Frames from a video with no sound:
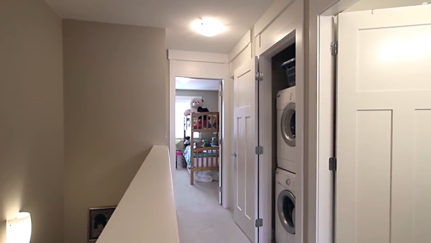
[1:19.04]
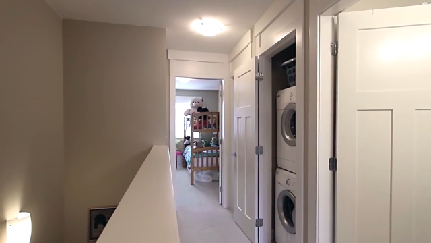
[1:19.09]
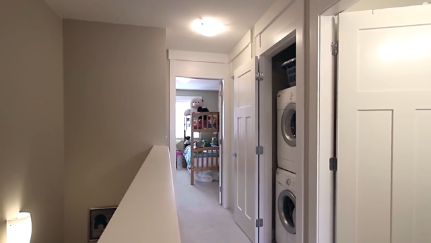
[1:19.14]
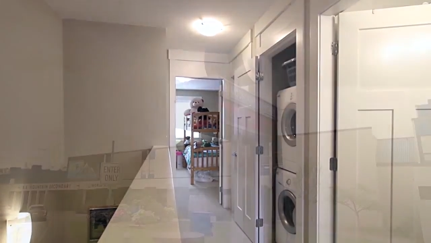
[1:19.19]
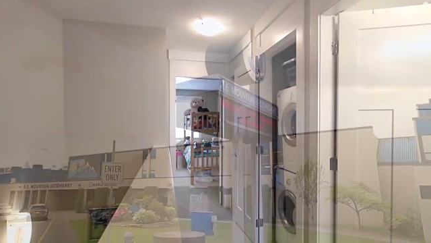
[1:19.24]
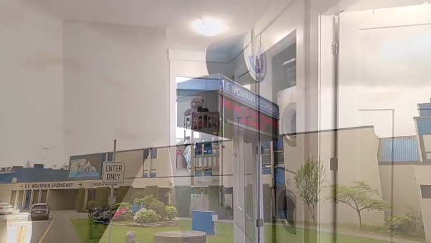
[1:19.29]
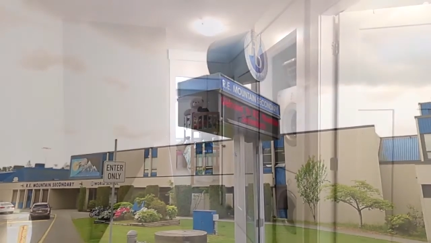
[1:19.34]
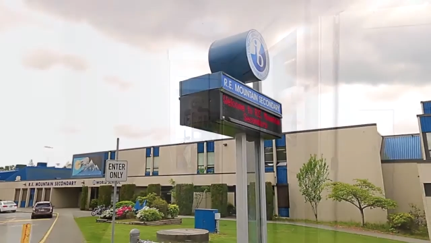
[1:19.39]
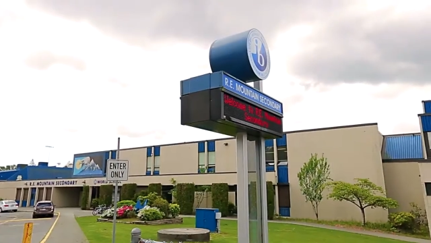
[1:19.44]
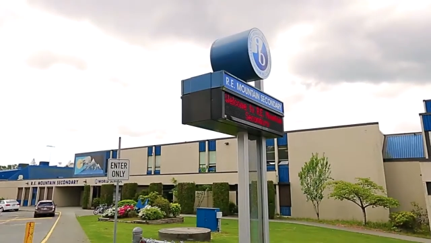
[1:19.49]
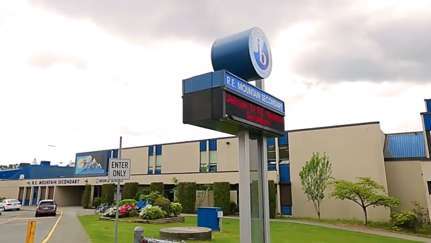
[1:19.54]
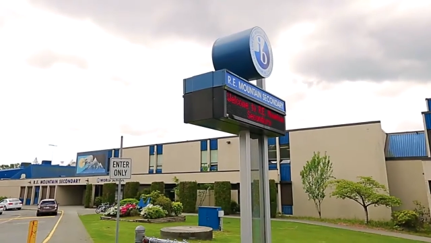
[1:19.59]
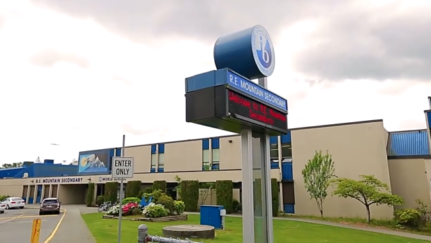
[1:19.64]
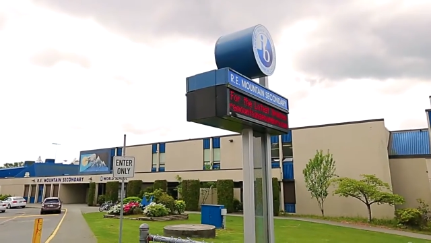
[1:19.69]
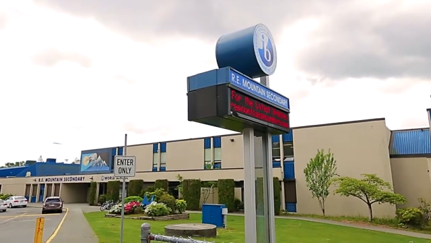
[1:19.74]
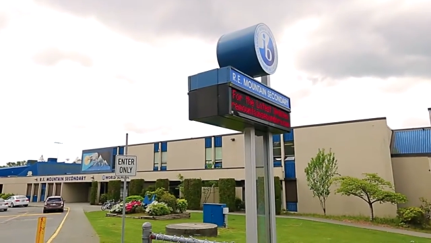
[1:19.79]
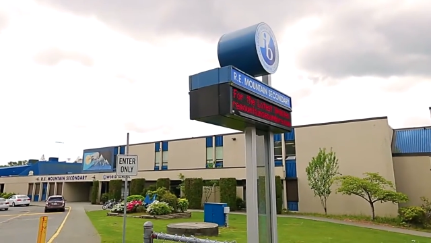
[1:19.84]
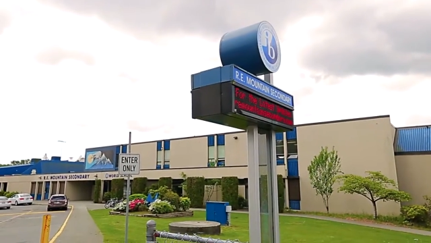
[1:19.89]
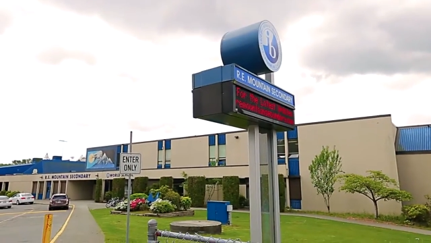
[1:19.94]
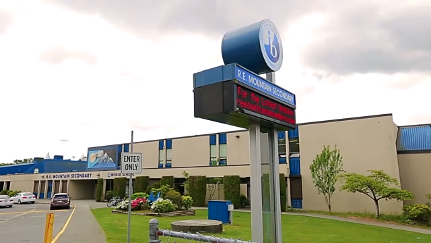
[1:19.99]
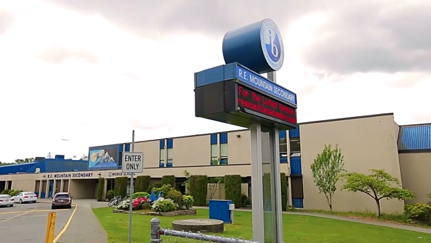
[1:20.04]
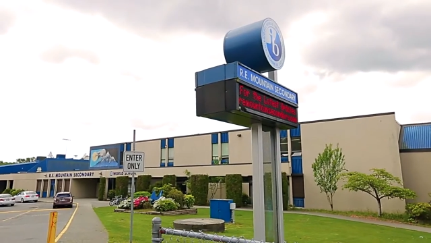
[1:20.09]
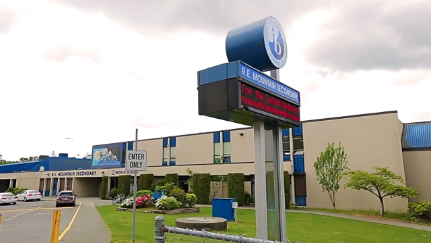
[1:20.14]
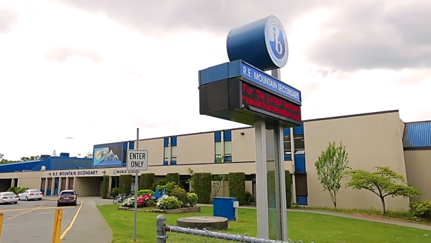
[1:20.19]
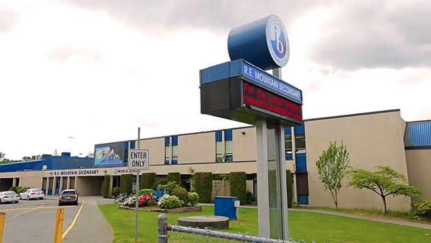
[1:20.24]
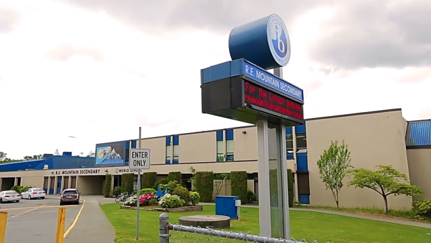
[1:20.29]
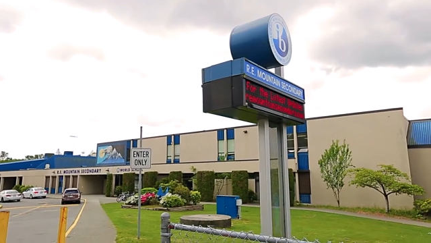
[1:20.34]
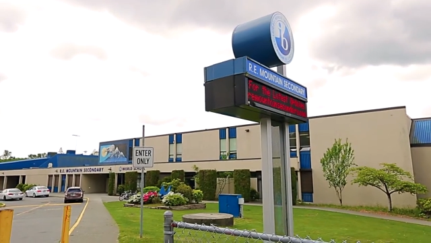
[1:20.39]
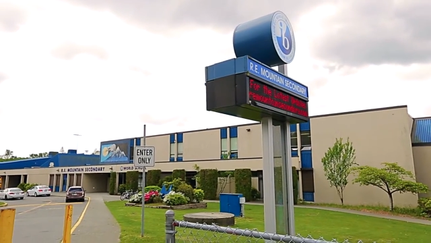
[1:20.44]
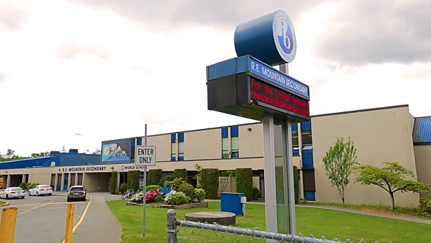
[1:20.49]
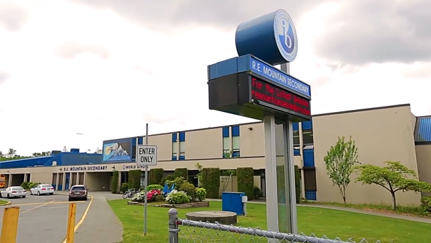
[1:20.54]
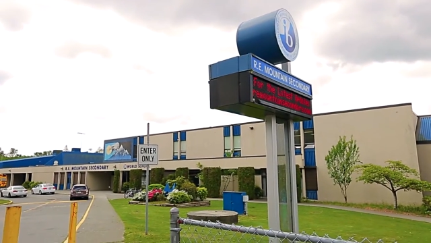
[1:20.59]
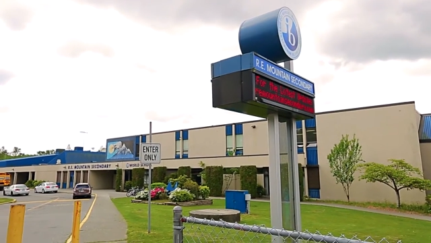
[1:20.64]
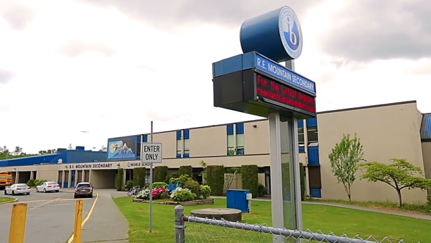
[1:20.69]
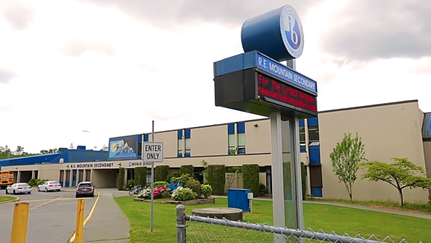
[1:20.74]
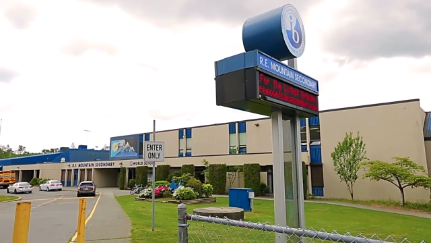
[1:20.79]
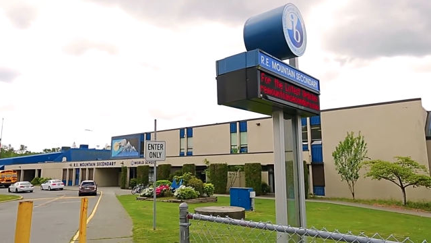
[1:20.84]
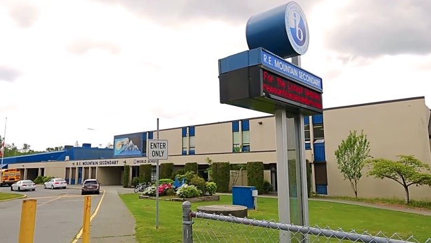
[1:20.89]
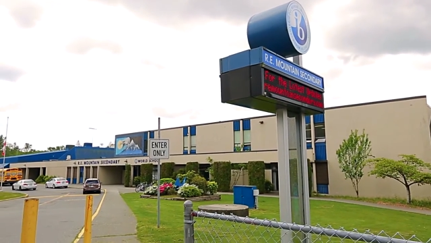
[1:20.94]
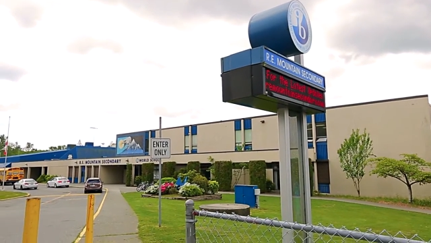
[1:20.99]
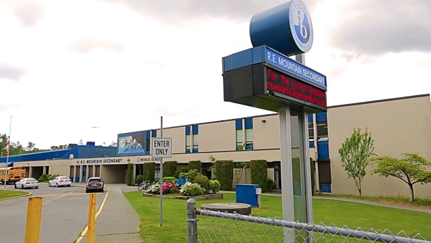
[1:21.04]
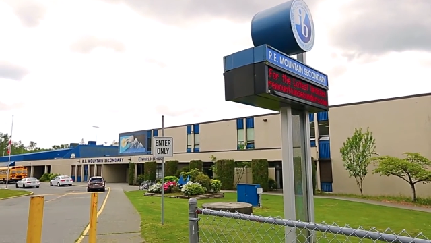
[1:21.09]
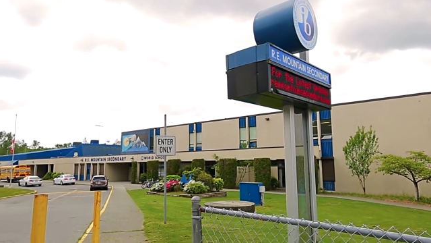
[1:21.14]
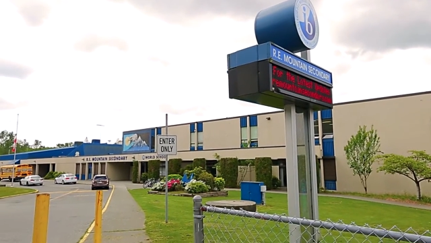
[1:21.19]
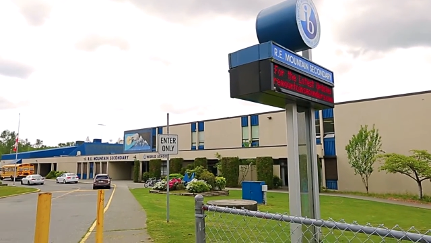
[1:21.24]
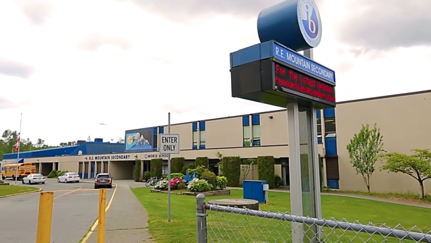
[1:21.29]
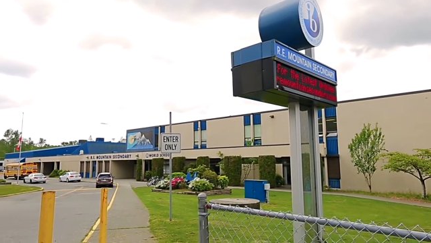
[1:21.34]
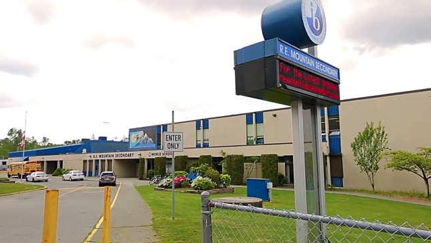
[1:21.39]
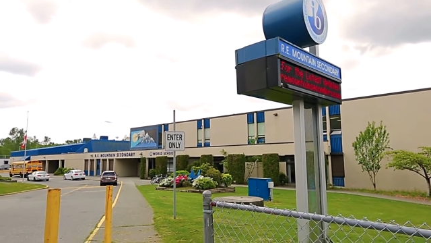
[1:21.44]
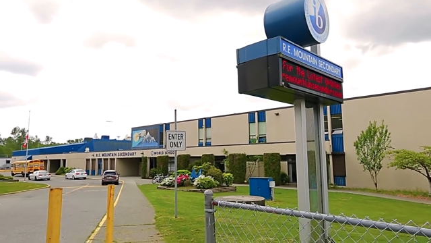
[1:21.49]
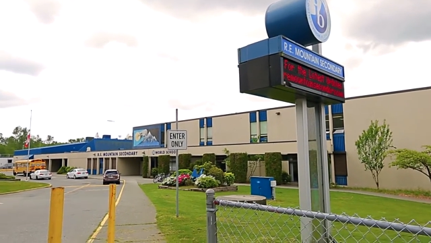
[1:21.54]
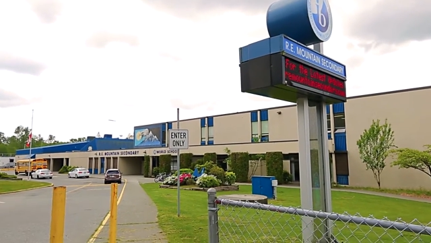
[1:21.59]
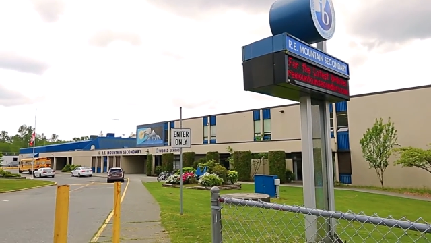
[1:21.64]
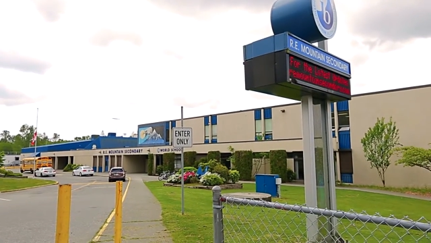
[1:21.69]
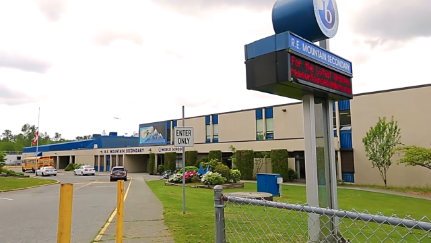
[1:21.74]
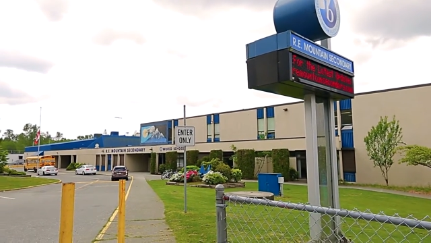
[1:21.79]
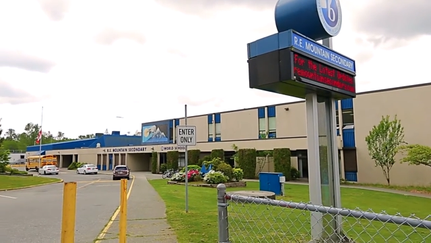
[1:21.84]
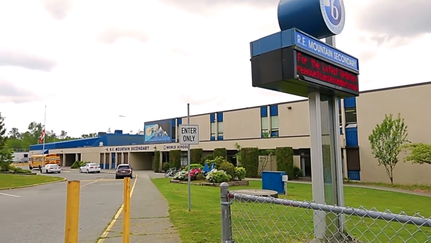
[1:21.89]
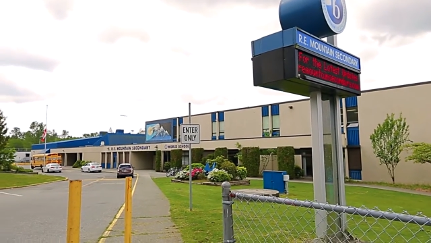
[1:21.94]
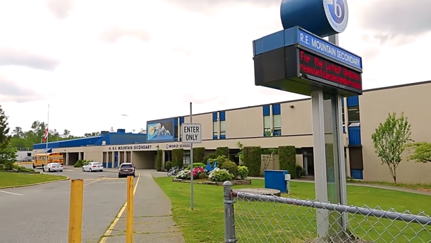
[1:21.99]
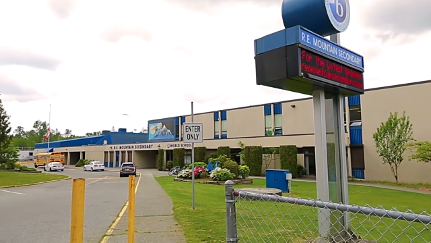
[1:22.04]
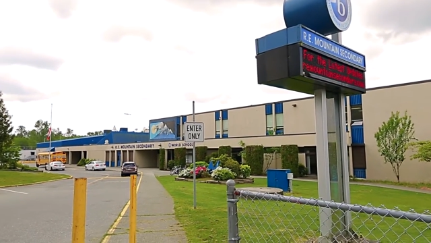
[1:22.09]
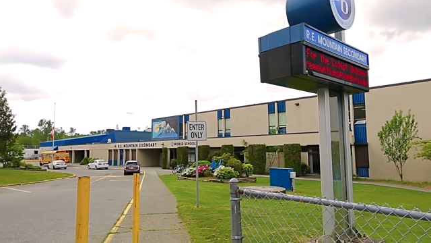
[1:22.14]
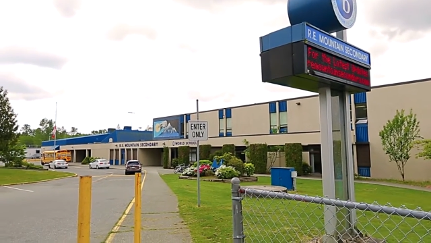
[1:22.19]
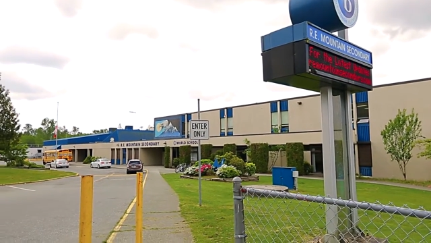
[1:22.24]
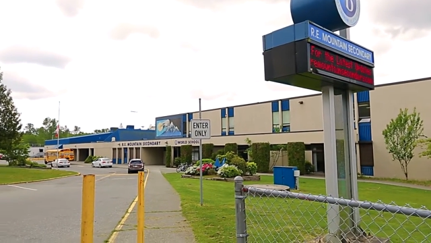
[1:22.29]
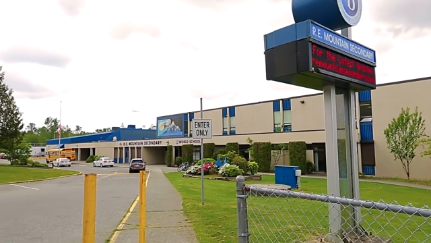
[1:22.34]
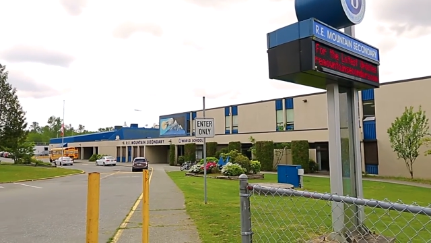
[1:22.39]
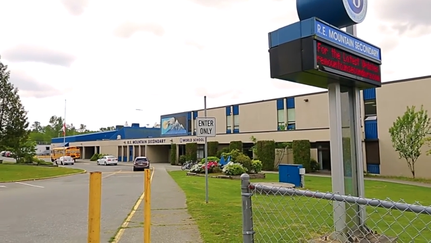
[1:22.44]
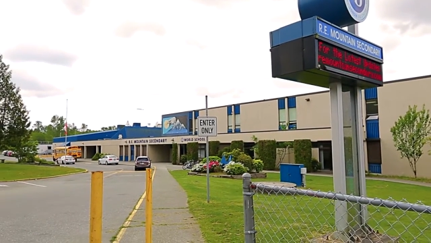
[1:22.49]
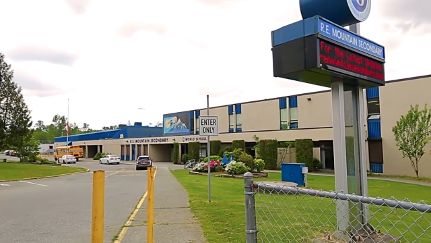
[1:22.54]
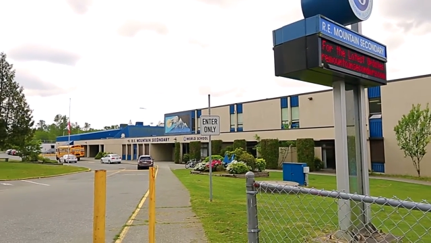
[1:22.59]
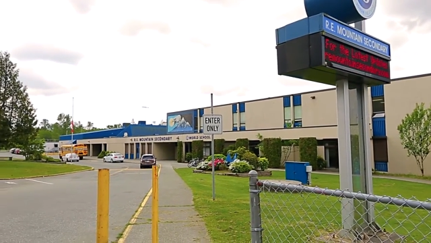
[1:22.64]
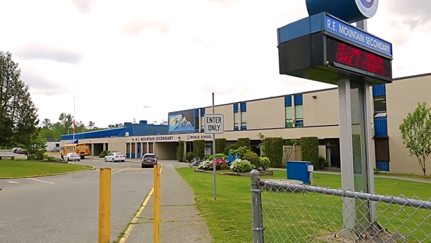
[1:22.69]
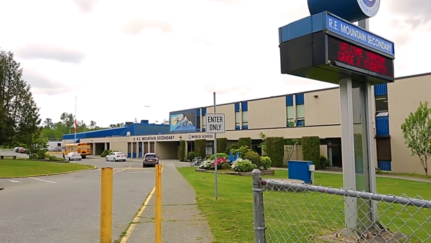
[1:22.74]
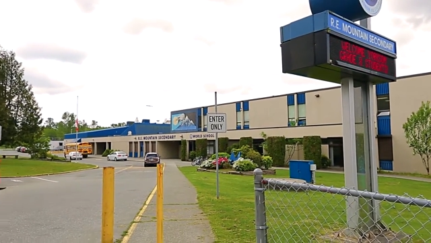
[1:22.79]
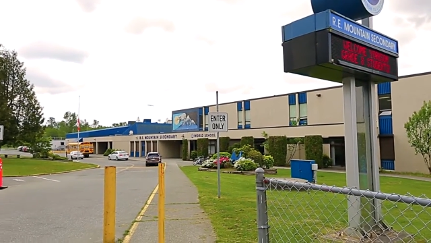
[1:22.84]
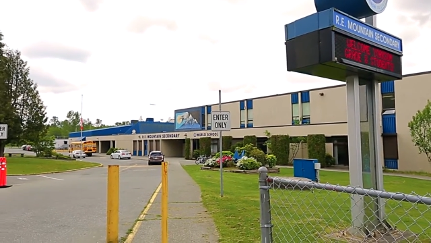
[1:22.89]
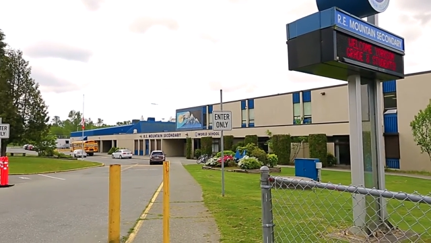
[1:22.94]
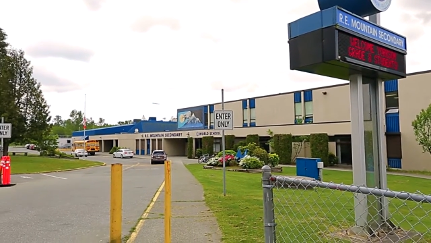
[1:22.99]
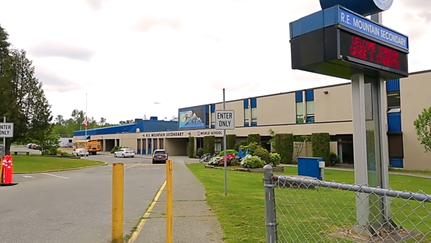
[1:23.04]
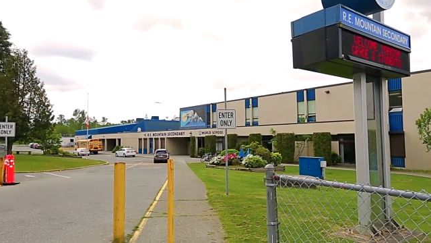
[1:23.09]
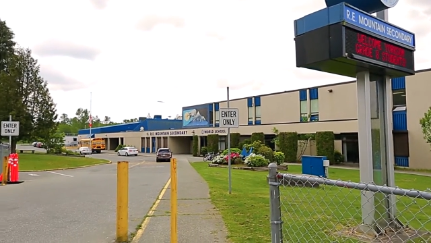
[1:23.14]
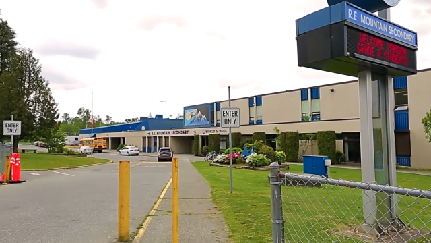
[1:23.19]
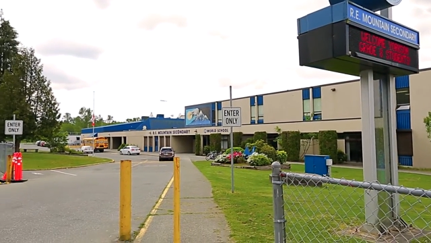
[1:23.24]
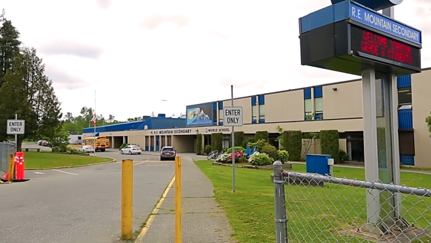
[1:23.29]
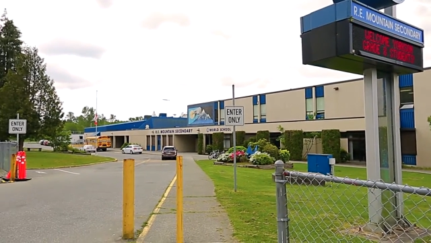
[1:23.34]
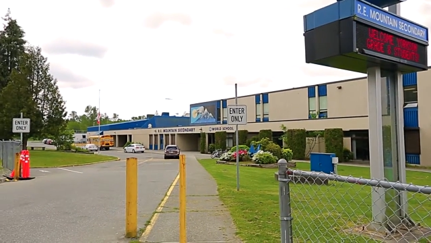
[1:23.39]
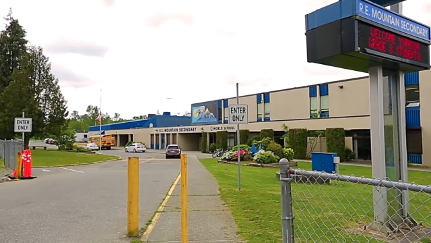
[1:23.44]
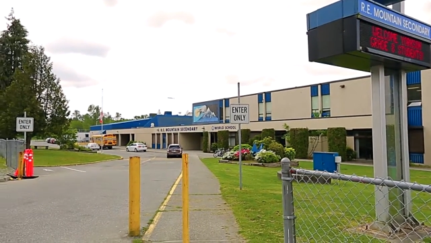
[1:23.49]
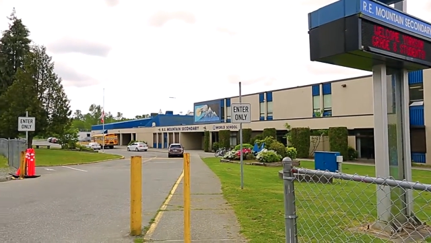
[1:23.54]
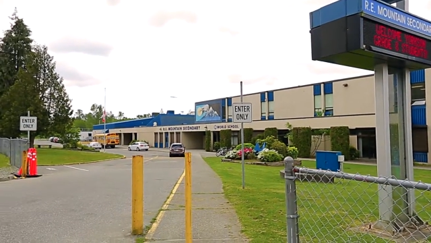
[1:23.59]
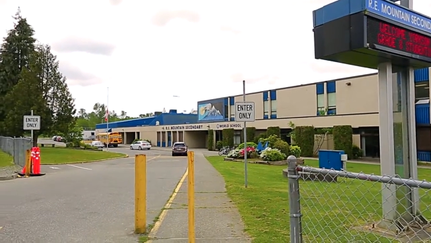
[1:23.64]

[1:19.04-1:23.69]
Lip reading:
[unreadable: no face in view]